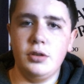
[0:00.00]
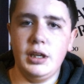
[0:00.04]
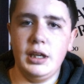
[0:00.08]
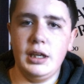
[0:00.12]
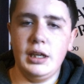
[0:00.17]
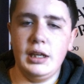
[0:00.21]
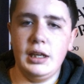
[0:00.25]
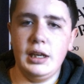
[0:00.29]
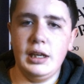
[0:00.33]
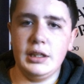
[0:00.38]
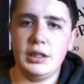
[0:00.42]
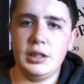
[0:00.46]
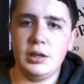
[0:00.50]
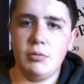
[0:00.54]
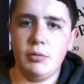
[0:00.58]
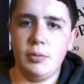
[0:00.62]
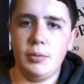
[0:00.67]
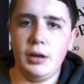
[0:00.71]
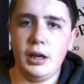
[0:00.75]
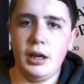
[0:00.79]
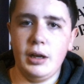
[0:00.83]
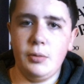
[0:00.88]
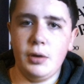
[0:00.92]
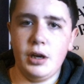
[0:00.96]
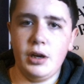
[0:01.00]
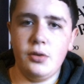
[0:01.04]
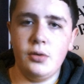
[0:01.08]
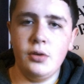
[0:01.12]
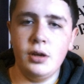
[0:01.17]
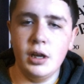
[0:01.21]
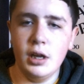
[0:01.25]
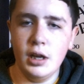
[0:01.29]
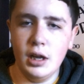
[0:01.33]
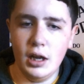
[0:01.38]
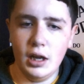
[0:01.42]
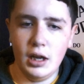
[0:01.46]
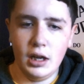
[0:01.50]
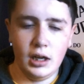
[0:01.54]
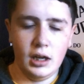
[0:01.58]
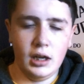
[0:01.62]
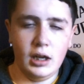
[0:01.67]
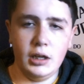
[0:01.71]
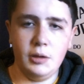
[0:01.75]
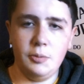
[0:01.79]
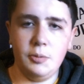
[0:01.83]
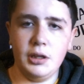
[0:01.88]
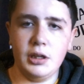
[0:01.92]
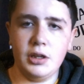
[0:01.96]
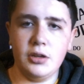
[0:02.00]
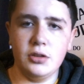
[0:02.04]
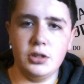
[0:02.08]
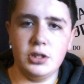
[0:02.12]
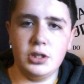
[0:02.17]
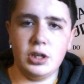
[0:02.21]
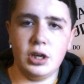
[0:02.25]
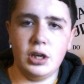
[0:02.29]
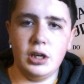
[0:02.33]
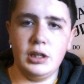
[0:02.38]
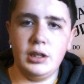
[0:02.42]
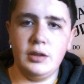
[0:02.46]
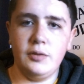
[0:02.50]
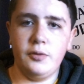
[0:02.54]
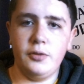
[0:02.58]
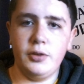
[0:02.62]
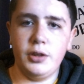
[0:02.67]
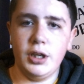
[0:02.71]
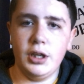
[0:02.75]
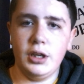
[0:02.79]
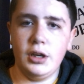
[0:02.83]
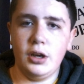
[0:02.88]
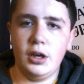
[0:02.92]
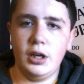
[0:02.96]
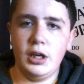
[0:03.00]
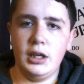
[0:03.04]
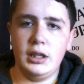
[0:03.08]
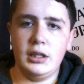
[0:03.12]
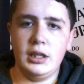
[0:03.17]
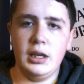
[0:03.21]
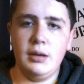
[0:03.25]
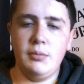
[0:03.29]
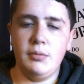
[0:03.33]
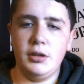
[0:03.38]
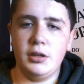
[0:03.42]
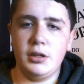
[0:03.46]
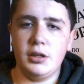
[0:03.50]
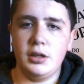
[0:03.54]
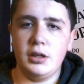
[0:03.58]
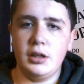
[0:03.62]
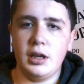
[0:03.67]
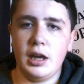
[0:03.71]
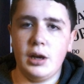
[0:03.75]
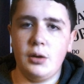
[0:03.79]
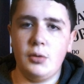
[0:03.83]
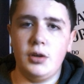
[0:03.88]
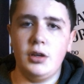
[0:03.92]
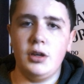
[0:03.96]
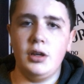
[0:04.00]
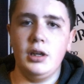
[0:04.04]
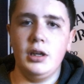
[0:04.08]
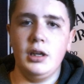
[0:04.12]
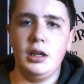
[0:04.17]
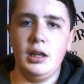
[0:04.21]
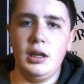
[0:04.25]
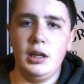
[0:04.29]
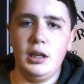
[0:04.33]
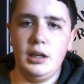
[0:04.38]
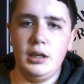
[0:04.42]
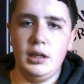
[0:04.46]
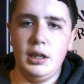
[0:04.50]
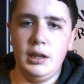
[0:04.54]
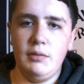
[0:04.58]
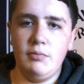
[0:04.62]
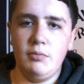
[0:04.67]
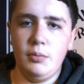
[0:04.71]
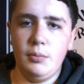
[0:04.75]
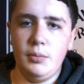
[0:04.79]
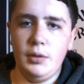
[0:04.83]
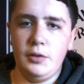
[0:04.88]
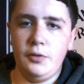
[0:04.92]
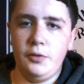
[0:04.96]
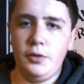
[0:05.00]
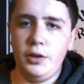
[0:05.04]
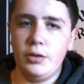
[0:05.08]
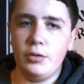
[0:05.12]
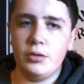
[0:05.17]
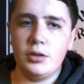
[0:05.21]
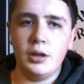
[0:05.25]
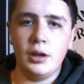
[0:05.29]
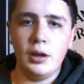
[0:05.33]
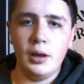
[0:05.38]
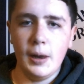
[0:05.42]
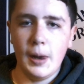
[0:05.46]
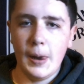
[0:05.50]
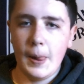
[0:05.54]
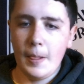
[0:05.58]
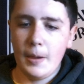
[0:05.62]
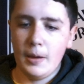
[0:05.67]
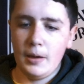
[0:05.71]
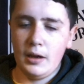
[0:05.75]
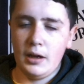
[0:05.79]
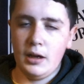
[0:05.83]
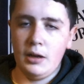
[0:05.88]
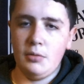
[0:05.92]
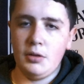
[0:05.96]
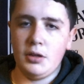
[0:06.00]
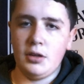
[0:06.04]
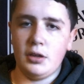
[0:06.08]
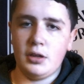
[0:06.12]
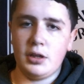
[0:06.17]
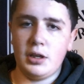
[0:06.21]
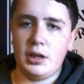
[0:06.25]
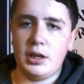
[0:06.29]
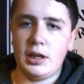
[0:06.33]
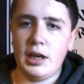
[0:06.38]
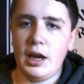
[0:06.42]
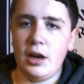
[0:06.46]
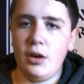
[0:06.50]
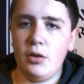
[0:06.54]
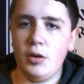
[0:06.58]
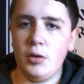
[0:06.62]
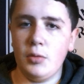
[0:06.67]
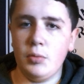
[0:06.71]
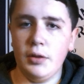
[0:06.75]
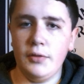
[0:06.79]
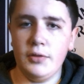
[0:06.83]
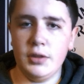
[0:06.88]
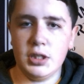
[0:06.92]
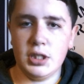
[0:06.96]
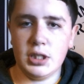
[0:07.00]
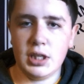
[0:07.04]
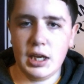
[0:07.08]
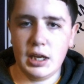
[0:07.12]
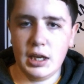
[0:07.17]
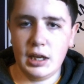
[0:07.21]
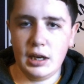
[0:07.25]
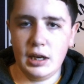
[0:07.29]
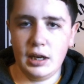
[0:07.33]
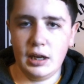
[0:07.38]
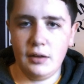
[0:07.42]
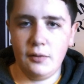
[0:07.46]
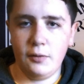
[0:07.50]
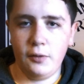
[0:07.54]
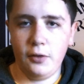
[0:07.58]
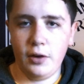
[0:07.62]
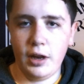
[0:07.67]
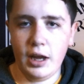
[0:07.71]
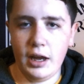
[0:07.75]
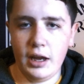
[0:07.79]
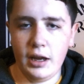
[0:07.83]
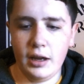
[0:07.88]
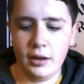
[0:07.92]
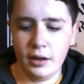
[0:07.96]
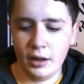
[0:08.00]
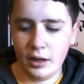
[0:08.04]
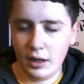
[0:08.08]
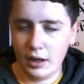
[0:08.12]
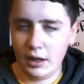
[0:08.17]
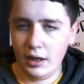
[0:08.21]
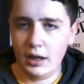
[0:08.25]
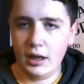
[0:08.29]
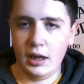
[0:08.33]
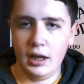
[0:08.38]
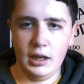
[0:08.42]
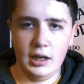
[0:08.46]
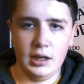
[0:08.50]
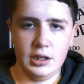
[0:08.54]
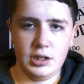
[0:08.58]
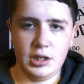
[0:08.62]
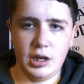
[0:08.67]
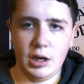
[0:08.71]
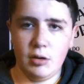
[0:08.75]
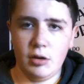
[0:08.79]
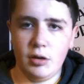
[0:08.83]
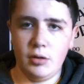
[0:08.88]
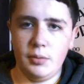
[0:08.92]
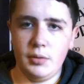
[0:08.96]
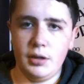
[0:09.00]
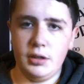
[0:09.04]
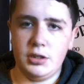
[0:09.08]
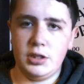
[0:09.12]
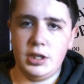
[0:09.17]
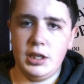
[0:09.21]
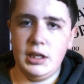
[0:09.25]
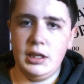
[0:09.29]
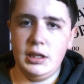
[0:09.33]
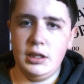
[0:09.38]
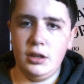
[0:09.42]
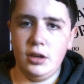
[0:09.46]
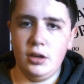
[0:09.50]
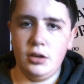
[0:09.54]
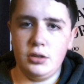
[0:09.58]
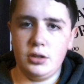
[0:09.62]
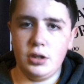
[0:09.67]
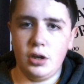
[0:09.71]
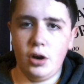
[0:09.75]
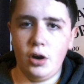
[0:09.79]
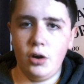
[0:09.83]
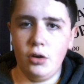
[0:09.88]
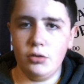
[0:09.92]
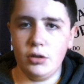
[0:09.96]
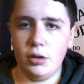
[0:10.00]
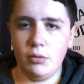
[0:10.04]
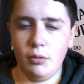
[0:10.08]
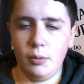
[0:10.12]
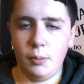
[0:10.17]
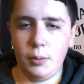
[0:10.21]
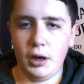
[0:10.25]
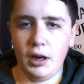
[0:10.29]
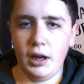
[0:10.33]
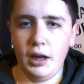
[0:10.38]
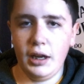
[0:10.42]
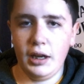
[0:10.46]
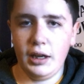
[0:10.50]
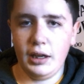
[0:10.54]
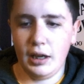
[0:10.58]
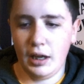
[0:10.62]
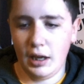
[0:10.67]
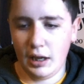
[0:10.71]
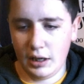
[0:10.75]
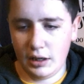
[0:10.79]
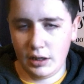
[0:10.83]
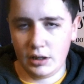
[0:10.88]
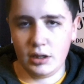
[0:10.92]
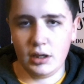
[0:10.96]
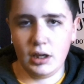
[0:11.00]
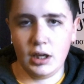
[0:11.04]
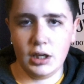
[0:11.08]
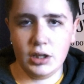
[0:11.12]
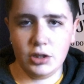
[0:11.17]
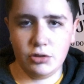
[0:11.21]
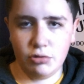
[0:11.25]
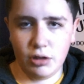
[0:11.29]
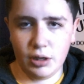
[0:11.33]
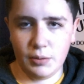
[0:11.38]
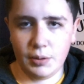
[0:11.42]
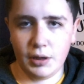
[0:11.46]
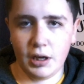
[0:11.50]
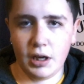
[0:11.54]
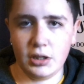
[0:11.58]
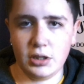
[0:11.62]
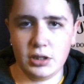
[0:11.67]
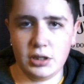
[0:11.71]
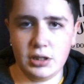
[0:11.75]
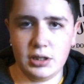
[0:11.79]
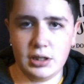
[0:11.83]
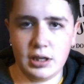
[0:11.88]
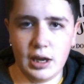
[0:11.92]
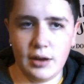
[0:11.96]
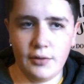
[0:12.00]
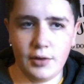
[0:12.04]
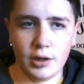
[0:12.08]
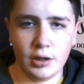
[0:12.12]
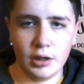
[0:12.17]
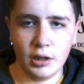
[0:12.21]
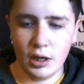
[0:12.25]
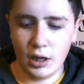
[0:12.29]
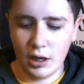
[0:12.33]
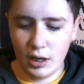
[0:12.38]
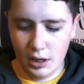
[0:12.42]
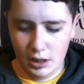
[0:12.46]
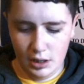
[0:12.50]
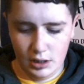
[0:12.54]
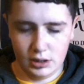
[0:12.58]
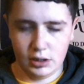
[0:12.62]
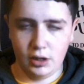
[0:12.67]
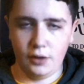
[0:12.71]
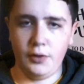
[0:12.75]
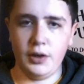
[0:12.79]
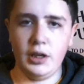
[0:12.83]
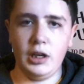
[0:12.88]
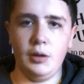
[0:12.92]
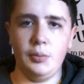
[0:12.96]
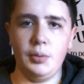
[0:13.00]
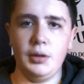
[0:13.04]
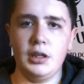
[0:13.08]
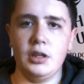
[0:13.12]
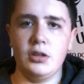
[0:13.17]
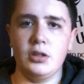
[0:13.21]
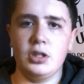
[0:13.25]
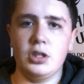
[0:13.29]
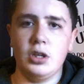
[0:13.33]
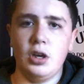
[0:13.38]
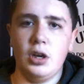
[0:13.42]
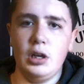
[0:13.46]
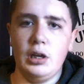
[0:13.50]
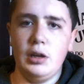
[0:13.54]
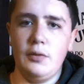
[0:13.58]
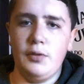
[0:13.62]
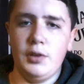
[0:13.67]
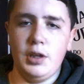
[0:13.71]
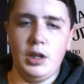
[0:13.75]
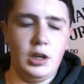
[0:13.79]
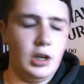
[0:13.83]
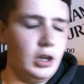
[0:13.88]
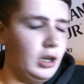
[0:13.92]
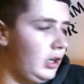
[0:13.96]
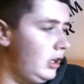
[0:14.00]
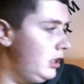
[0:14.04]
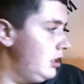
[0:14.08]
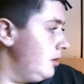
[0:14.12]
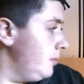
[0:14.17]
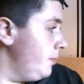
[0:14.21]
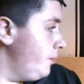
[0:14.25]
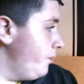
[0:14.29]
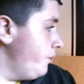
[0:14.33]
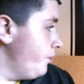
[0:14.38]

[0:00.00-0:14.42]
He linked up a play well. Uh, he'd be a good signing for United. Him and Kagawa in in midfield. Uh, we've got Kagawa with his skill and flair, and then João Martinho to hold up the play and uh, string passes together. So I think that'd be a good signing for United.